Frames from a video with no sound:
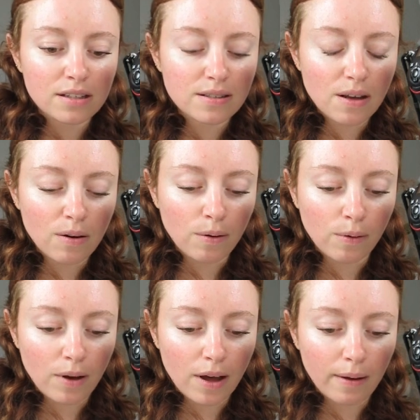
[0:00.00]

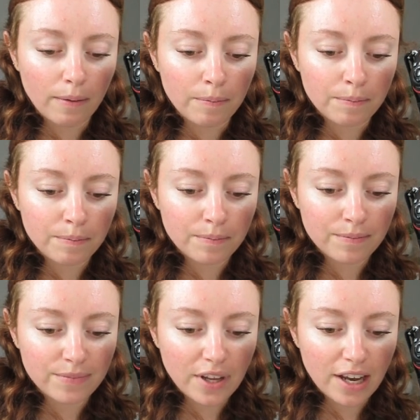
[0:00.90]
So, um,
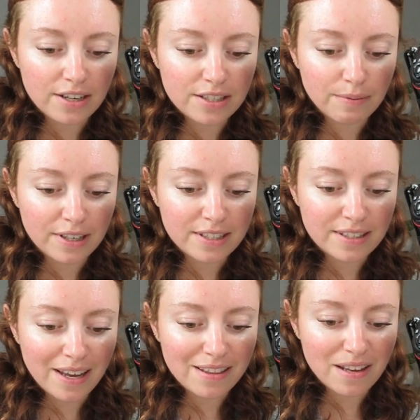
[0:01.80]
I just want to
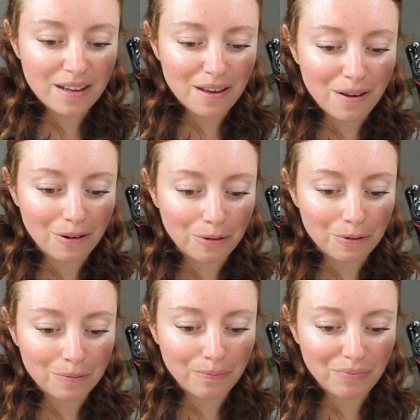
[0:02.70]
say thank you.